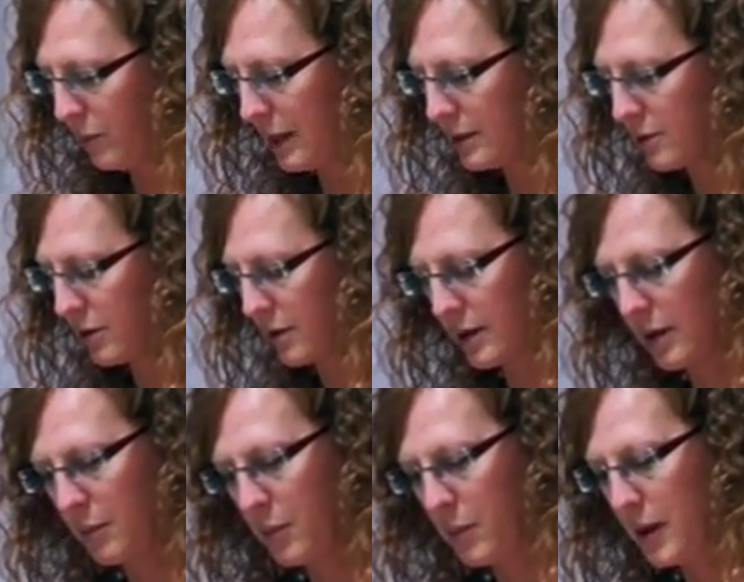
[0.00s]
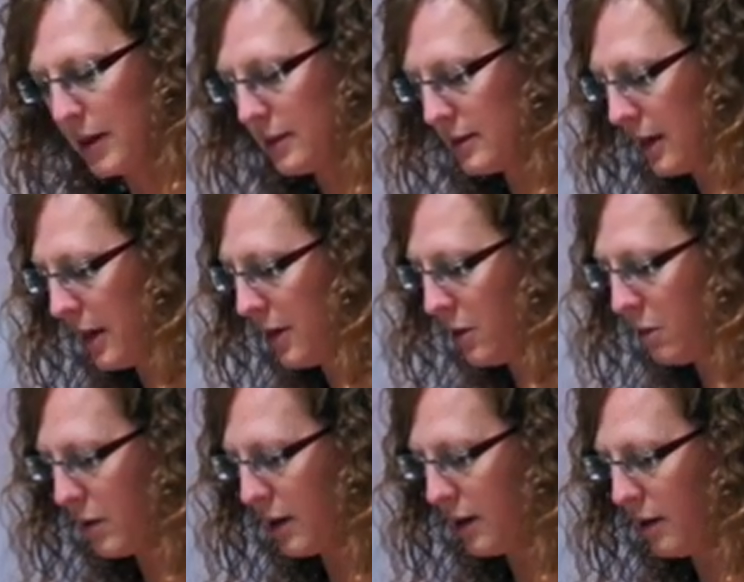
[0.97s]
weeks or a couple months. I don't
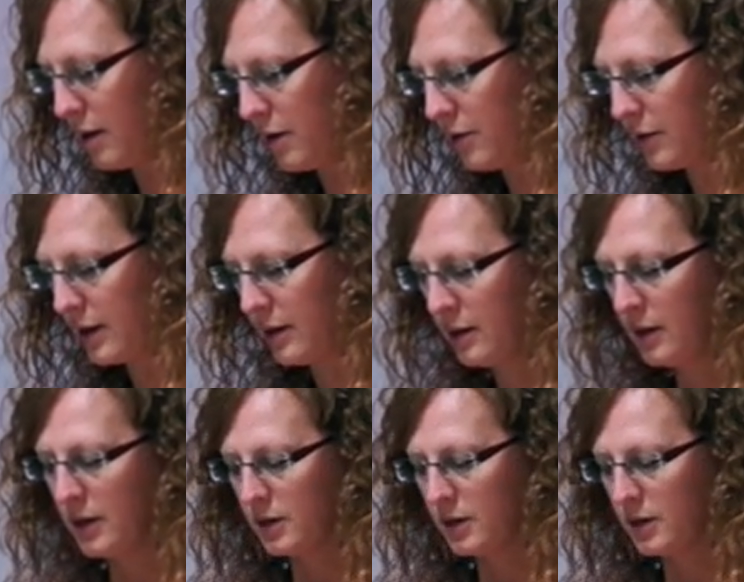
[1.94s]
want to launder it.